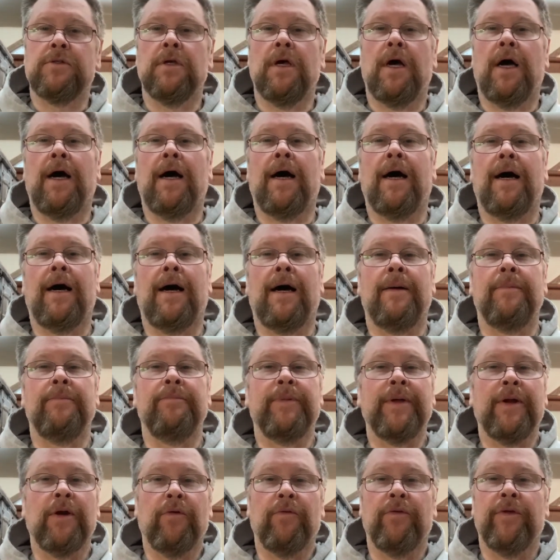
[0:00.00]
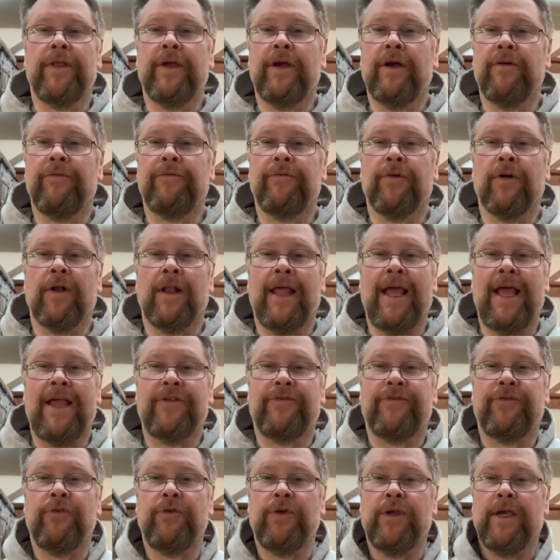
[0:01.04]
Been over there for the
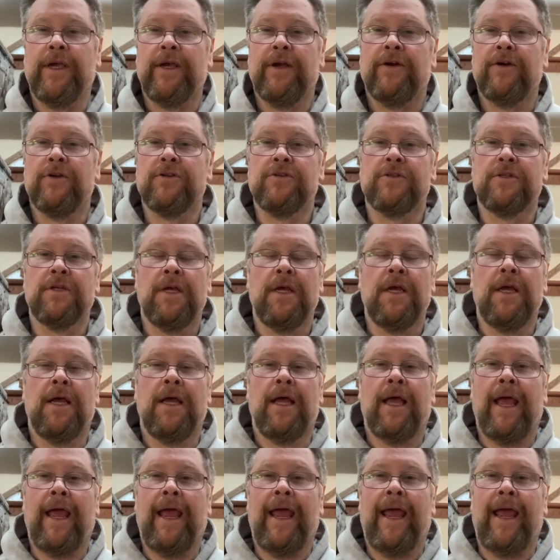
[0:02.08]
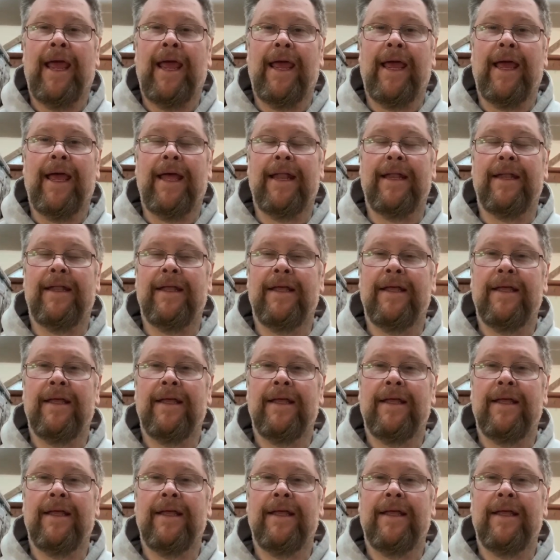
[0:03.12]
last few years, and